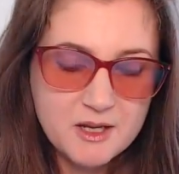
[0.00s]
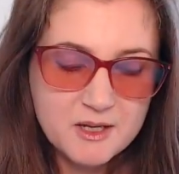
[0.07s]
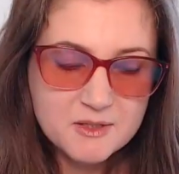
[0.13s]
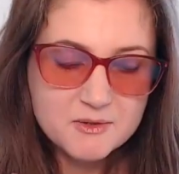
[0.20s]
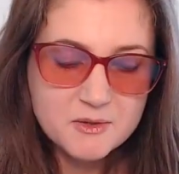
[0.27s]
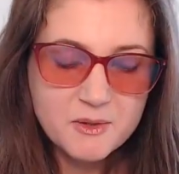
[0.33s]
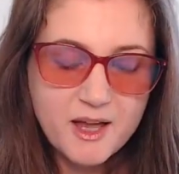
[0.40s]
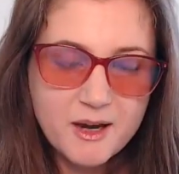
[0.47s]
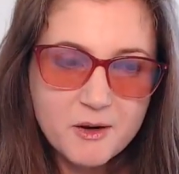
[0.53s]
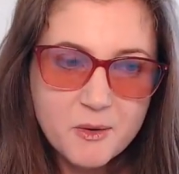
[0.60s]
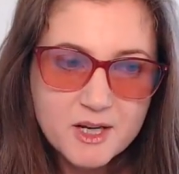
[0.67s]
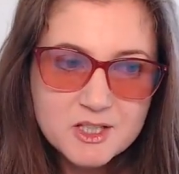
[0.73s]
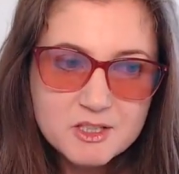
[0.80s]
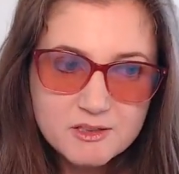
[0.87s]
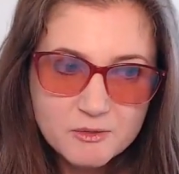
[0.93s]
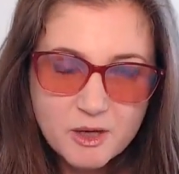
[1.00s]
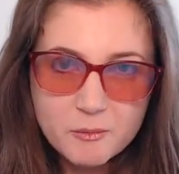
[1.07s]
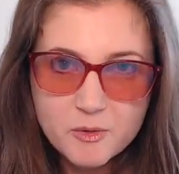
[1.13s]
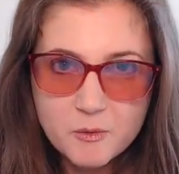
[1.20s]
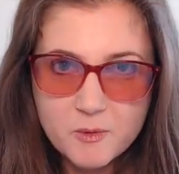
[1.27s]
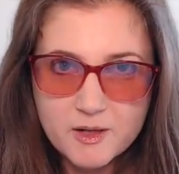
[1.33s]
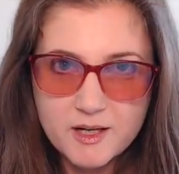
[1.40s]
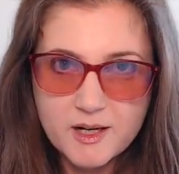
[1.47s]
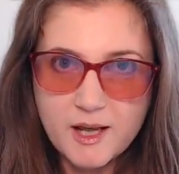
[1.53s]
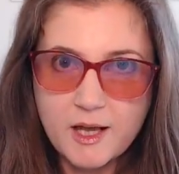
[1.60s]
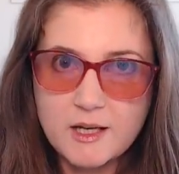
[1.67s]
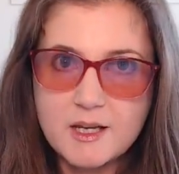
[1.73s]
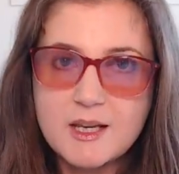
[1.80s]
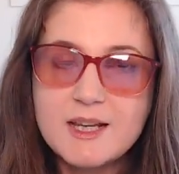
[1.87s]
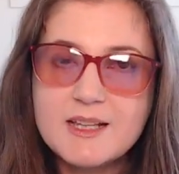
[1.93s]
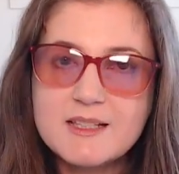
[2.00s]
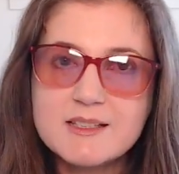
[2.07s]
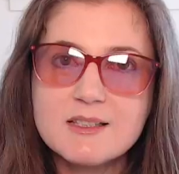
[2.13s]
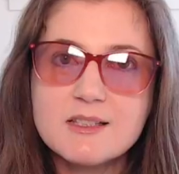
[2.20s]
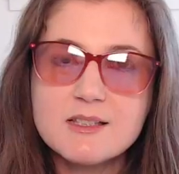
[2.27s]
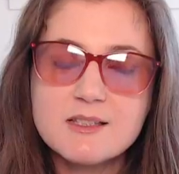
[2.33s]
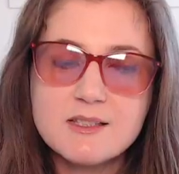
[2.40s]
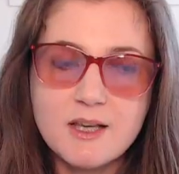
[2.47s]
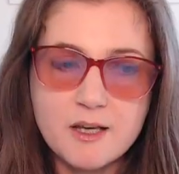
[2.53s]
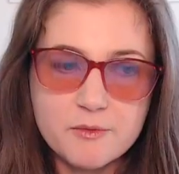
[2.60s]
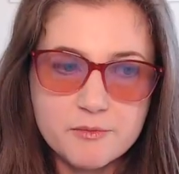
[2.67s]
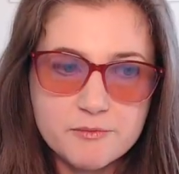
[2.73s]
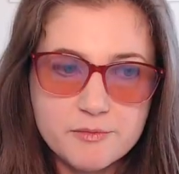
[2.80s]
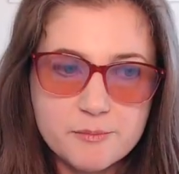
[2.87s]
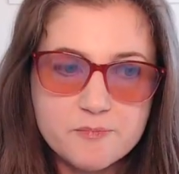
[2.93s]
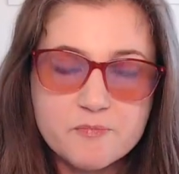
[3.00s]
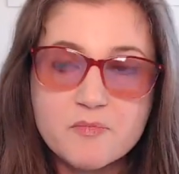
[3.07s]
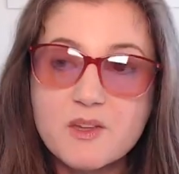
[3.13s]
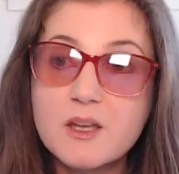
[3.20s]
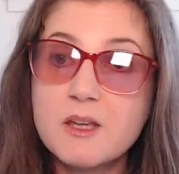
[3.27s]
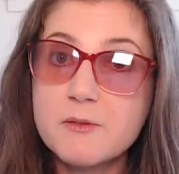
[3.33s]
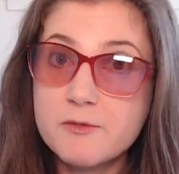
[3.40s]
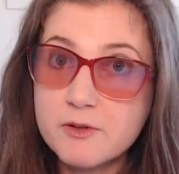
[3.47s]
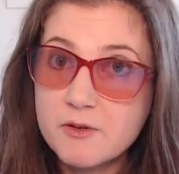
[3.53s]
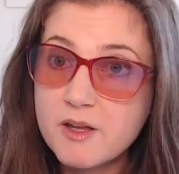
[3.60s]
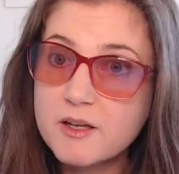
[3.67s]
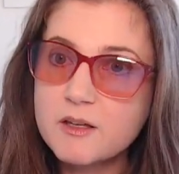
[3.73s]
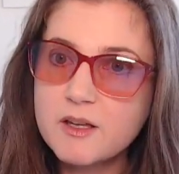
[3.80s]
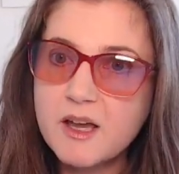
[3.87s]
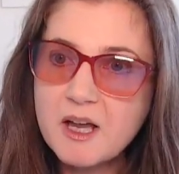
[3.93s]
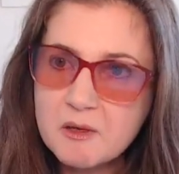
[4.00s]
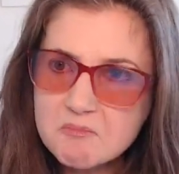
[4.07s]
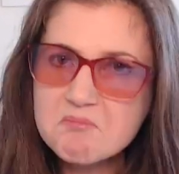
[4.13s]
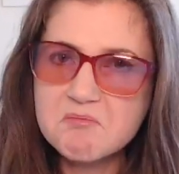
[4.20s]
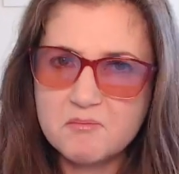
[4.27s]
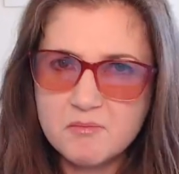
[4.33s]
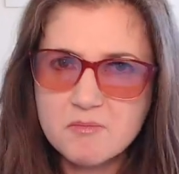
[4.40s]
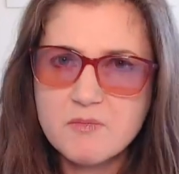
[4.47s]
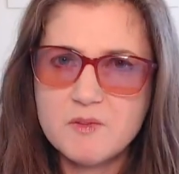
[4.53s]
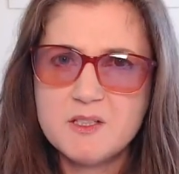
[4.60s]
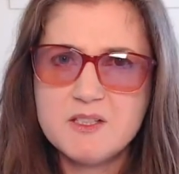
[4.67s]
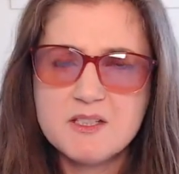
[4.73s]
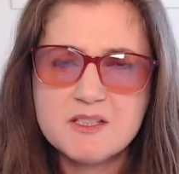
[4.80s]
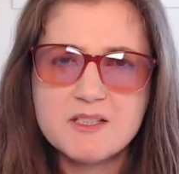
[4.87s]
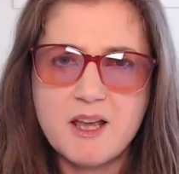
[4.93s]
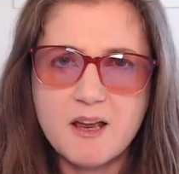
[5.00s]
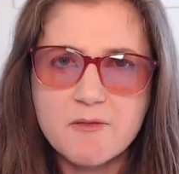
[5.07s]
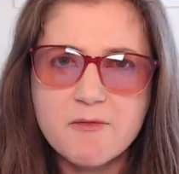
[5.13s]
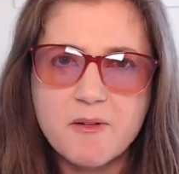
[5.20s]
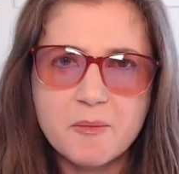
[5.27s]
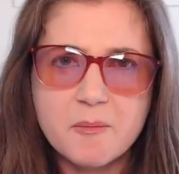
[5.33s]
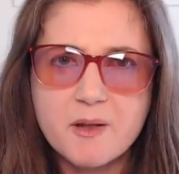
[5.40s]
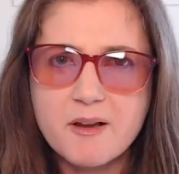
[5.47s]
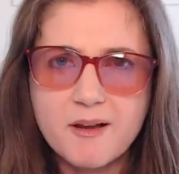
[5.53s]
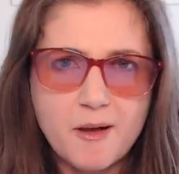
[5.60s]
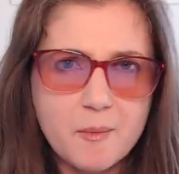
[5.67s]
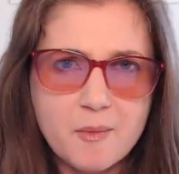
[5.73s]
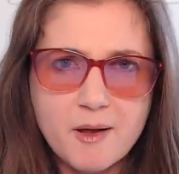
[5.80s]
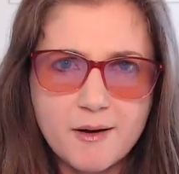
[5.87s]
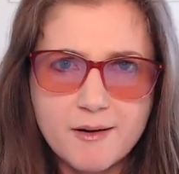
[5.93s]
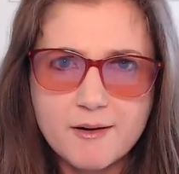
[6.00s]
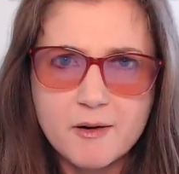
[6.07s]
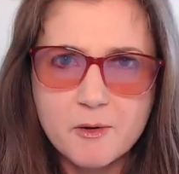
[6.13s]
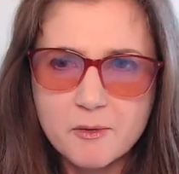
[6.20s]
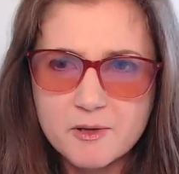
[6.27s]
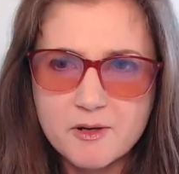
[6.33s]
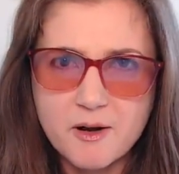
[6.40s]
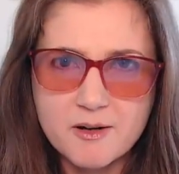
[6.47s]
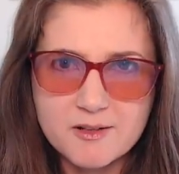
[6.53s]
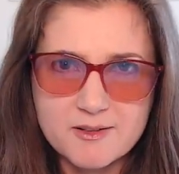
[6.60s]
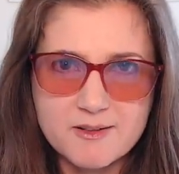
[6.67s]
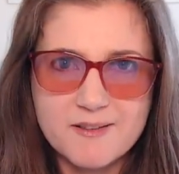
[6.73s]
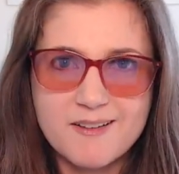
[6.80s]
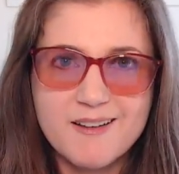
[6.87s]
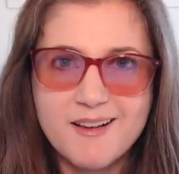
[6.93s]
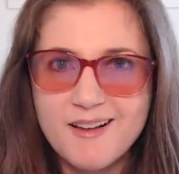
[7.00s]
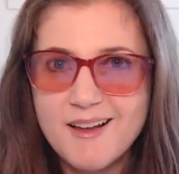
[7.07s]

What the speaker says: So that question number 1 again, is this safe? If you're like, yeah, this is safe, I'm not going to go to the doctor.